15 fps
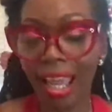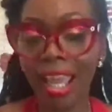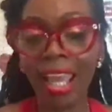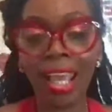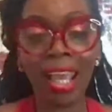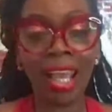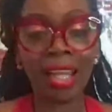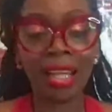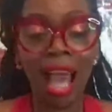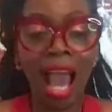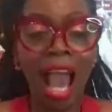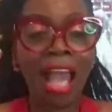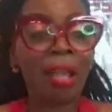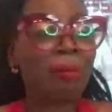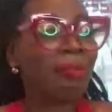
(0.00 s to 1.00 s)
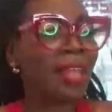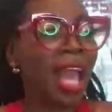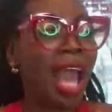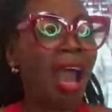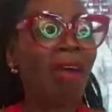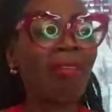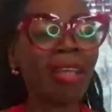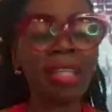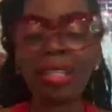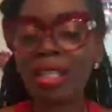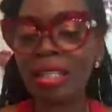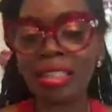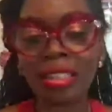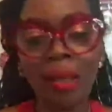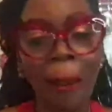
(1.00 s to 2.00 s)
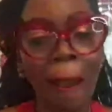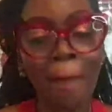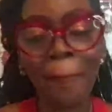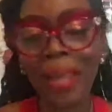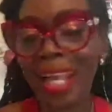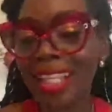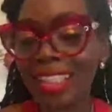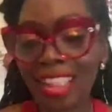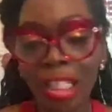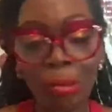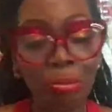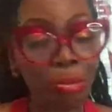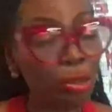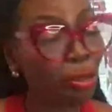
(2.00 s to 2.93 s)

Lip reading: And I am now in this amazing,